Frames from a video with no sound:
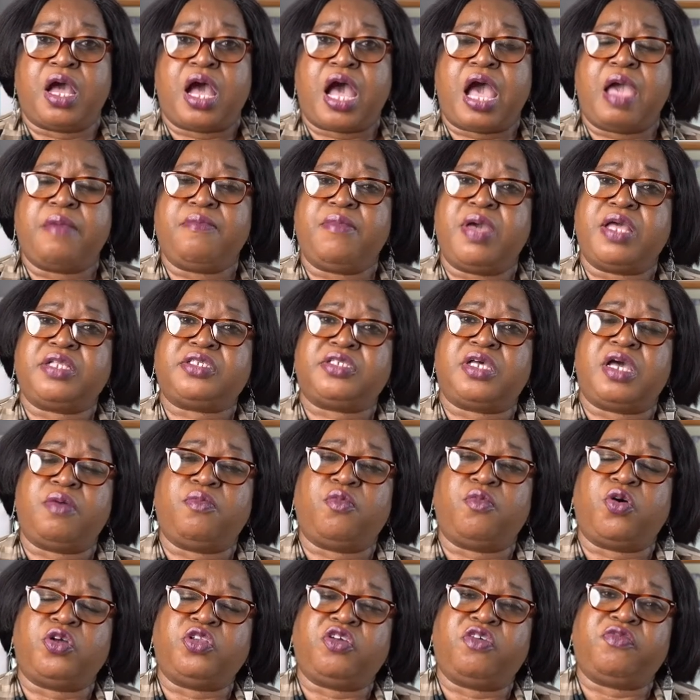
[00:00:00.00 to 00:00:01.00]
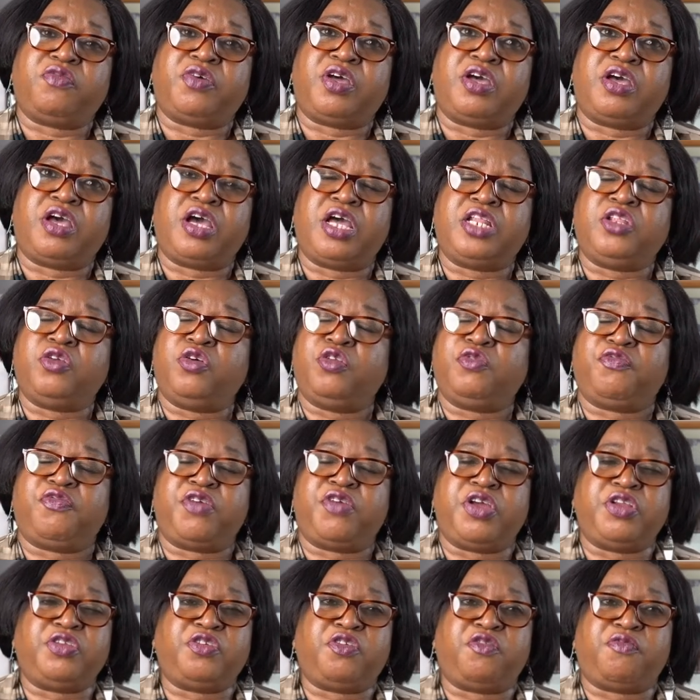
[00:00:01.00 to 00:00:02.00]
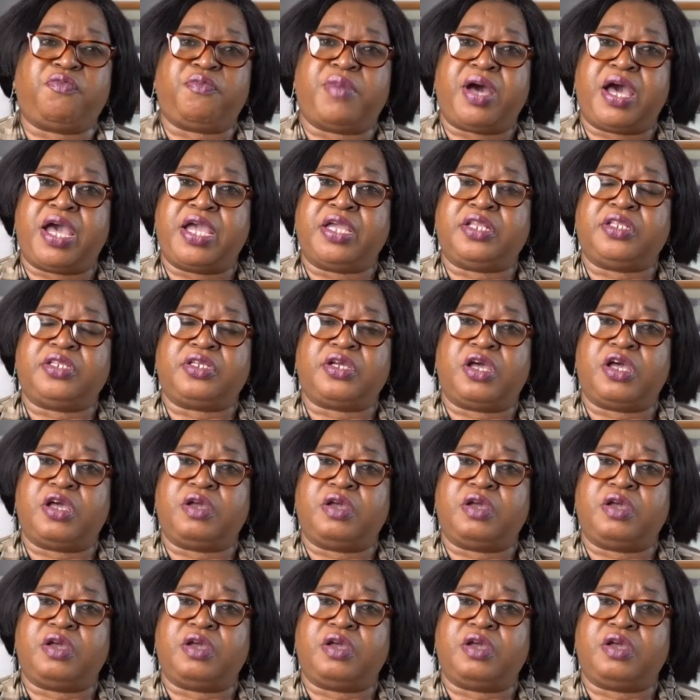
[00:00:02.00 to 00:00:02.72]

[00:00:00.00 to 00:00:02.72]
I met an old friend of mine.